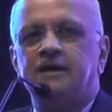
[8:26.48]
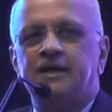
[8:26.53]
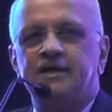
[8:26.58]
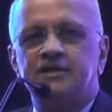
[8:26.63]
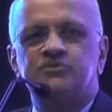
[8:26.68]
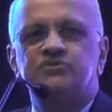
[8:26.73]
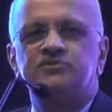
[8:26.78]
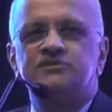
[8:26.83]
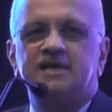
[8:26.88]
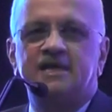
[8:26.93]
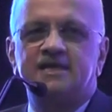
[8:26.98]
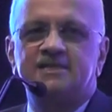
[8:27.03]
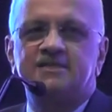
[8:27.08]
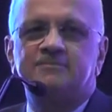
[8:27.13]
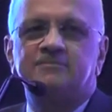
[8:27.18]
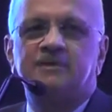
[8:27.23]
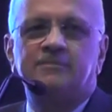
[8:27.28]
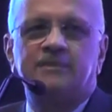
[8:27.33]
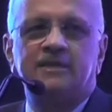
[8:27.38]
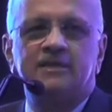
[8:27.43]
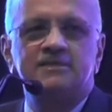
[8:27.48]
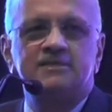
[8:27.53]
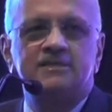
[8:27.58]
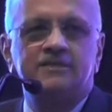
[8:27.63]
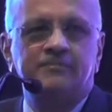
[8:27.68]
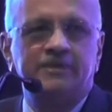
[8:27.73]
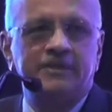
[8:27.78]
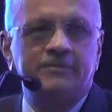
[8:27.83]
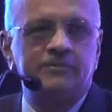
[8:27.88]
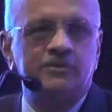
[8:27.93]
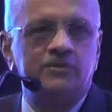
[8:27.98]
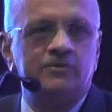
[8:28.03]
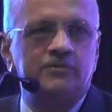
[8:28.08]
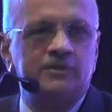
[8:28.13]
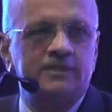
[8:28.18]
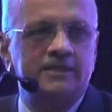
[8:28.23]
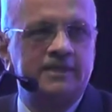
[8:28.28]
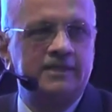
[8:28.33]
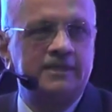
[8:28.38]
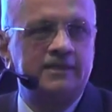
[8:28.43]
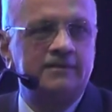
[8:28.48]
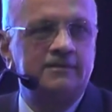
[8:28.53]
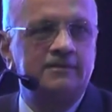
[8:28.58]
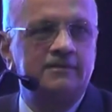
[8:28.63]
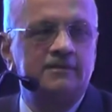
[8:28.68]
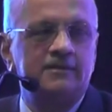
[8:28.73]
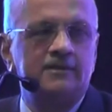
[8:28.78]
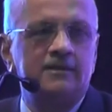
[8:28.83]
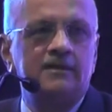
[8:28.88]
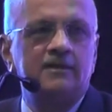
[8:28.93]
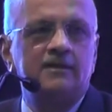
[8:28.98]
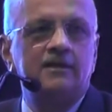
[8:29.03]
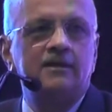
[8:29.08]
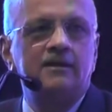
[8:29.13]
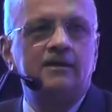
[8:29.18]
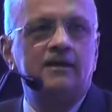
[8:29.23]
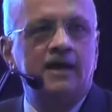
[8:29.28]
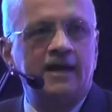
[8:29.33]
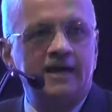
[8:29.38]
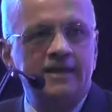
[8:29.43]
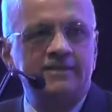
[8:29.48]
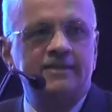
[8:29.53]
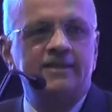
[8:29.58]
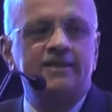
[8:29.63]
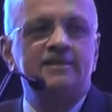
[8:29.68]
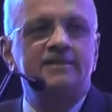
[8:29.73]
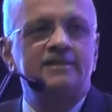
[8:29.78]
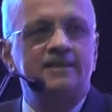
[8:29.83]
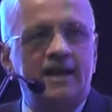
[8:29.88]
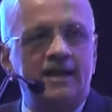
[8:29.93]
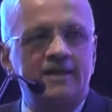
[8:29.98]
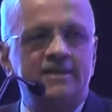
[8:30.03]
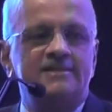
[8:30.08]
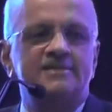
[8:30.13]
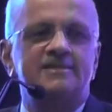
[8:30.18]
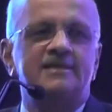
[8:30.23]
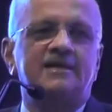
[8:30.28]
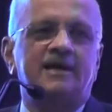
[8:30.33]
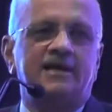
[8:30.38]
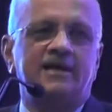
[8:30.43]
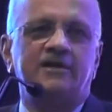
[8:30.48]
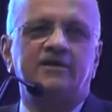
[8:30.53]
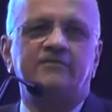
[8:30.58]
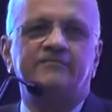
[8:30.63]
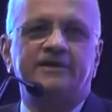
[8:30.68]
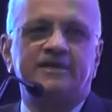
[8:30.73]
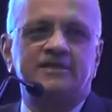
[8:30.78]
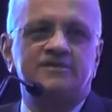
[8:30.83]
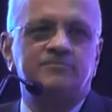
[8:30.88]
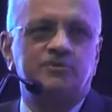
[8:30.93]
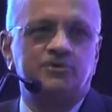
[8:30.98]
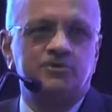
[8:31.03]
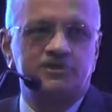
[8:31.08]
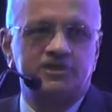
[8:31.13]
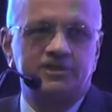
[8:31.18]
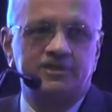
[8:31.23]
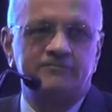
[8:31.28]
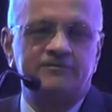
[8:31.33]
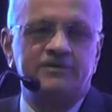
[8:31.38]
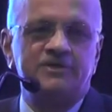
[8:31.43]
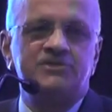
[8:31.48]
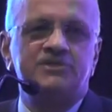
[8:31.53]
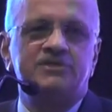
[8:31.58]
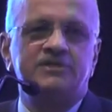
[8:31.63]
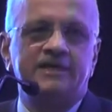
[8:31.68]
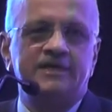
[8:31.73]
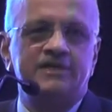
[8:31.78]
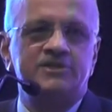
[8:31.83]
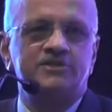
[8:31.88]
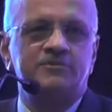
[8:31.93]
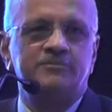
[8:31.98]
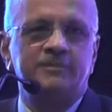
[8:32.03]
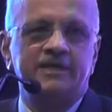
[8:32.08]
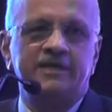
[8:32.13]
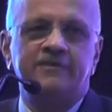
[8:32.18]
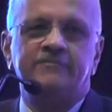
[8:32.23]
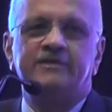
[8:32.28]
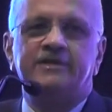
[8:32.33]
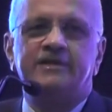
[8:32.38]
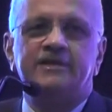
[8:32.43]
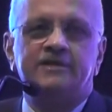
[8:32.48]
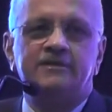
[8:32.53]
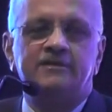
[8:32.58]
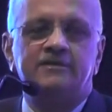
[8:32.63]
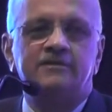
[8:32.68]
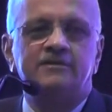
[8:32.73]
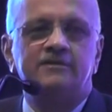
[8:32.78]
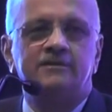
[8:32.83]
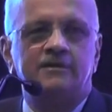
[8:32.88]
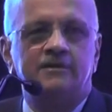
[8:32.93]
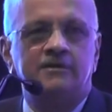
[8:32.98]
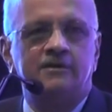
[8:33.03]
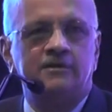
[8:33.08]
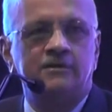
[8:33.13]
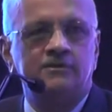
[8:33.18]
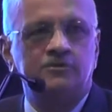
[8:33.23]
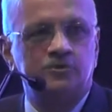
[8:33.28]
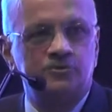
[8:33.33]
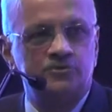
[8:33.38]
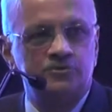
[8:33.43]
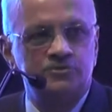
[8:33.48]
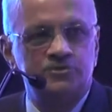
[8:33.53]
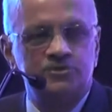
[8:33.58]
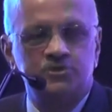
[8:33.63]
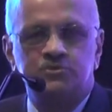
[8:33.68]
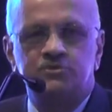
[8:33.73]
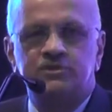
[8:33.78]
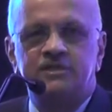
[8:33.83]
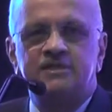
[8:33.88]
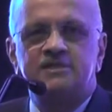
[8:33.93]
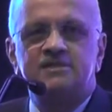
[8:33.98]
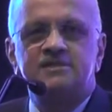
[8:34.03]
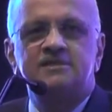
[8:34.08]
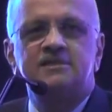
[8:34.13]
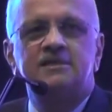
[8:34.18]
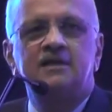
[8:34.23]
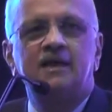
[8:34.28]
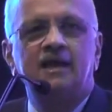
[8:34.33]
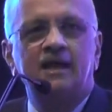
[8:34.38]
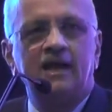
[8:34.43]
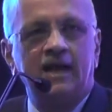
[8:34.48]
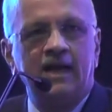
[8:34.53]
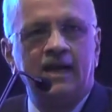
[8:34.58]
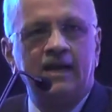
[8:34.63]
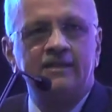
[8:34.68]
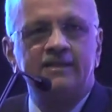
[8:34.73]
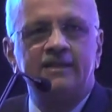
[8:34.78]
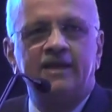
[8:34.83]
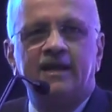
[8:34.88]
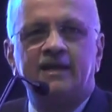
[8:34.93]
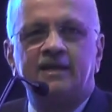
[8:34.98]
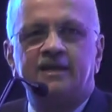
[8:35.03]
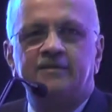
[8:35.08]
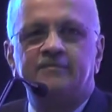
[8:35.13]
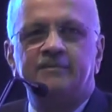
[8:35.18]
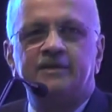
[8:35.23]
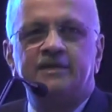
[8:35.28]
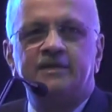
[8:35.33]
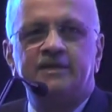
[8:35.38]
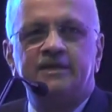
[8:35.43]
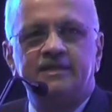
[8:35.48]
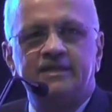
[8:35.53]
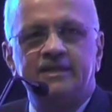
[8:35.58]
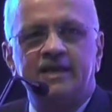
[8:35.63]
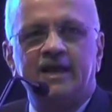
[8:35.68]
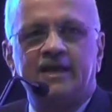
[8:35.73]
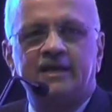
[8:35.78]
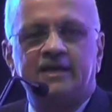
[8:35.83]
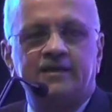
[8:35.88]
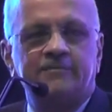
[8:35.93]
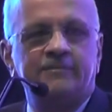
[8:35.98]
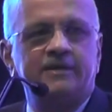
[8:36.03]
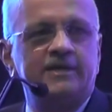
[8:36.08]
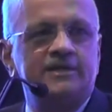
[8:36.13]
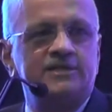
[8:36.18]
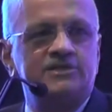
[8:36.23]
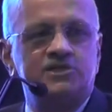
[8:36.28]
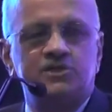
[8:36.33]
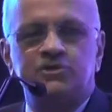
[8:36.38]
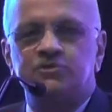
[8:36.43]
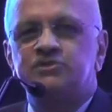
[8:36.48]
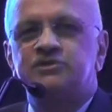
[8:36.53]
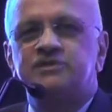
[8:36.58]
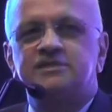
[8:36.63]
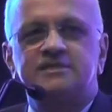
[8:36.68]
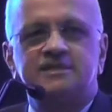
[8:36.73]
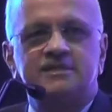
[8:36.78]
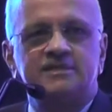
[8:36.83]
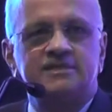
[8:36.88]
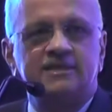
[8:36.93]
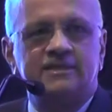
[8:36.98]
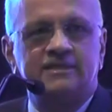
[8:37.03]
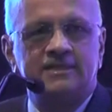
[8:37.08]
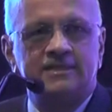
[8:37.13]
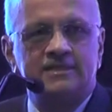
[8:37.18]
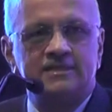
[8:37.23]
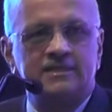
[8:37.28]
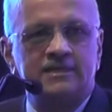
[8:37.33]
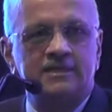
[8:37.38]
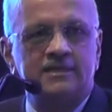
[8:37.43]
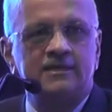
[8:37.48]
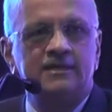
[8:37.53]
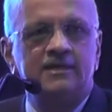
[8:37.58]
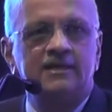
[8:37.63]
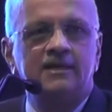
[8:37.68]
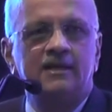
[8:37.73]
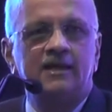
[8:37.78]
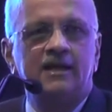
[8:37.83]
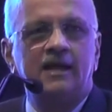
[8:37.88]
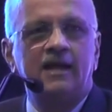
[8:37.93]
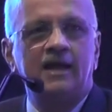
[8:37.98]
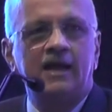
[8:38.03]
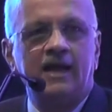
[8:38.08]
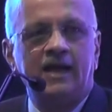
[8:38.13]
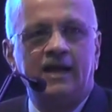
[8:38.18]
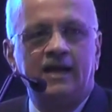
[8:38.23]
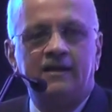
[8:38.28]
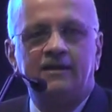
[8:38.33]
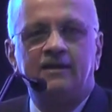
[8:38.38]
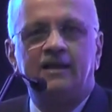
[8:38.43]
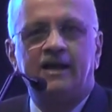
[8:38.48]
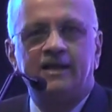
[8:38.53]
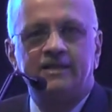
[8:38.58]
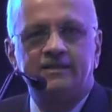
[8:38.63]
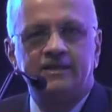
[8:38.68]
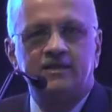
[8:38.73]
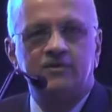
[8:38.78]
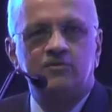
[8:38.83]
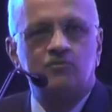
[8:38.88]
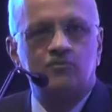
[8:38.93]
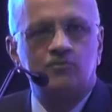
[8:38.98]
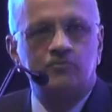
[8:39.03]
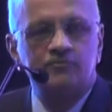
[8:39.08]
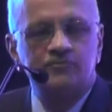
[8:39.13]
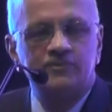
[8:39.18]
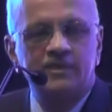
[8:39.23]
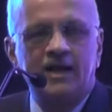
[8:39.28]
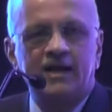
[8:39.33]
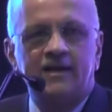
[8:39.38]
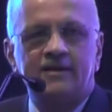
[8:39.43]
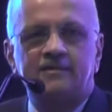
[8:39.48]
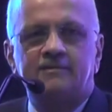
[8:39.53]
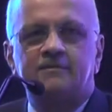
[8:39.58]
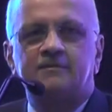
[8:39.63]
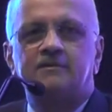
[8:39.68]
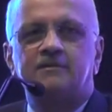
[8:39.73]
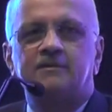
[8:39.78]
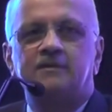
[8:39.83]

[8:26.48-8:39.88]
enthusiasm amongst the people over there. I think that is the kind of exposure which needs to be given to students and in the academic institutions in Chhattisgarh. And I think that